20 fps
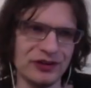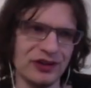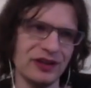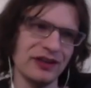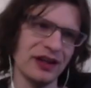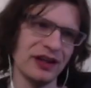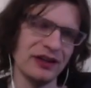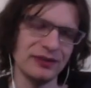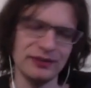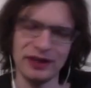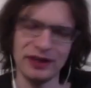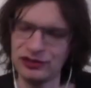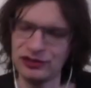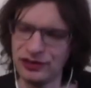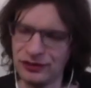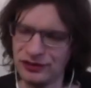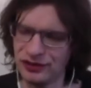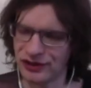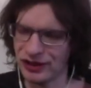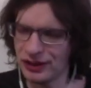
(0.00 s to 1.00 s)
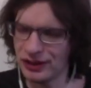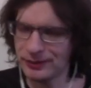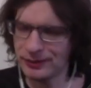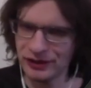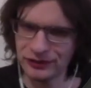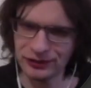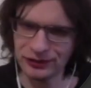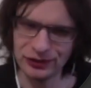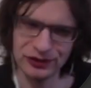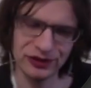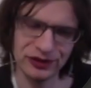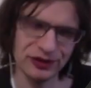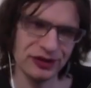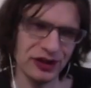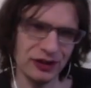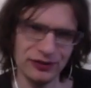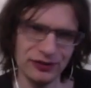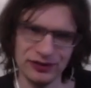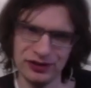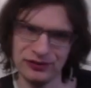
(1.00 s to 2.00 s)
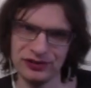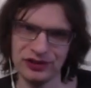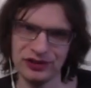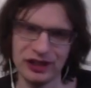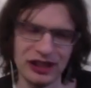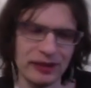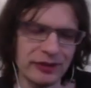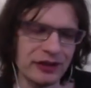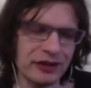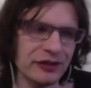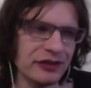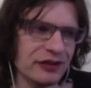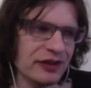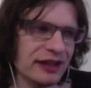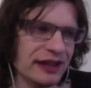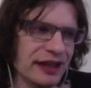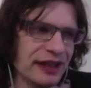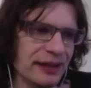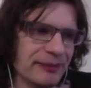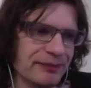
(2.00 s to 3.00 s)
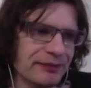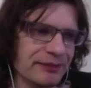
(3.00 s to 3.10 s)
because that shifts your high pass filter, often different dynamics.